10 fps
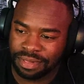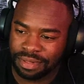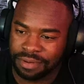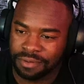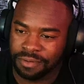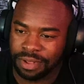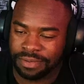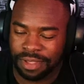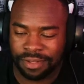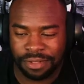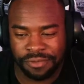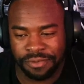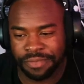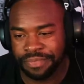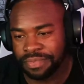Oh, that was close
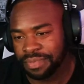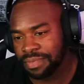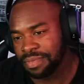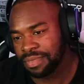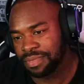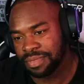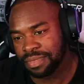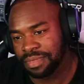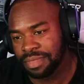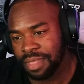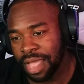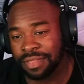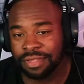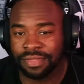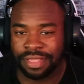one. I got
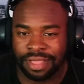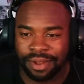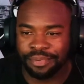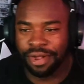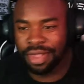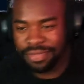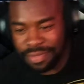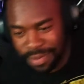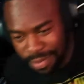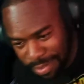six. I got a bronze.